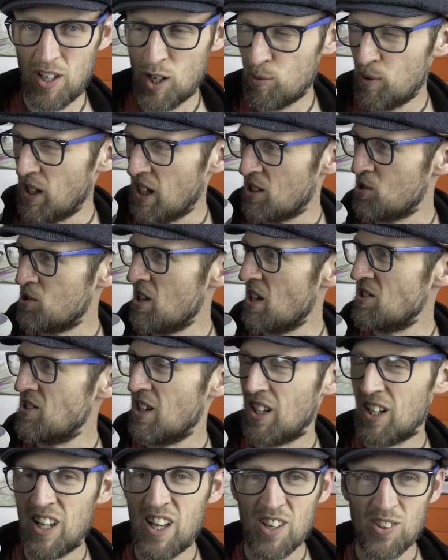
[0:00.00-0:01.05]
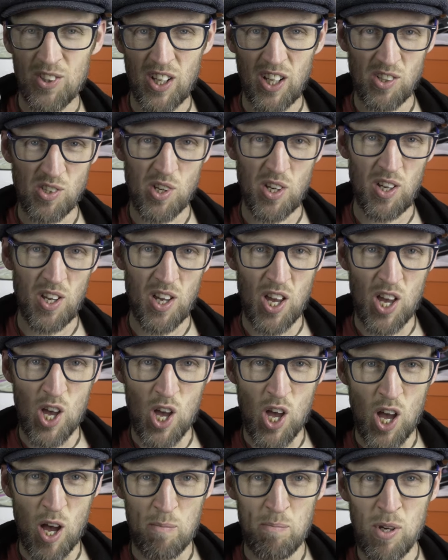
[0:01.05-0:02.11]
I mean, aesthetically, I think it's a
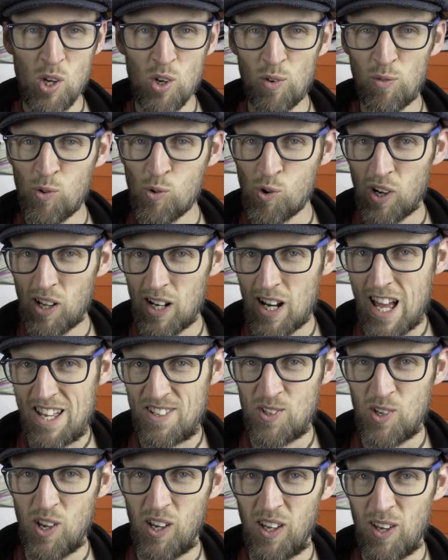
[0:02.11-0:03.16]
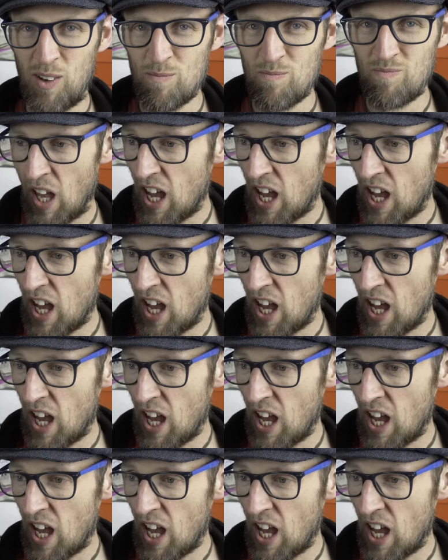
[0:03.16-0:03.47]
beautiful classic,